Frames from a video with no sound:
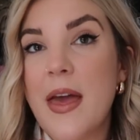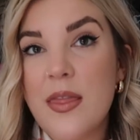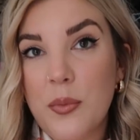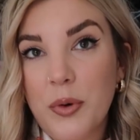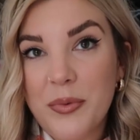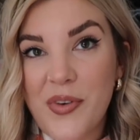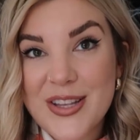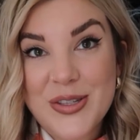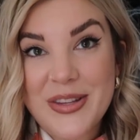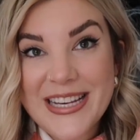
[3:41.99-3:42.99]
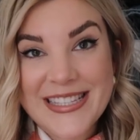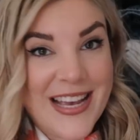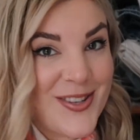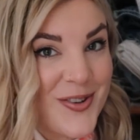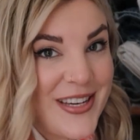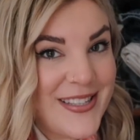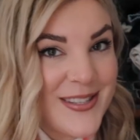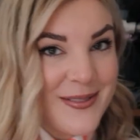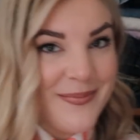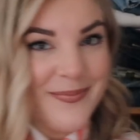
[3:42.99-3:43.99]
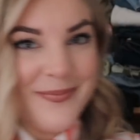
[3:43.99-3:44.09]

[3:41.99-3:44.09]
and then we'll move on to the accessories.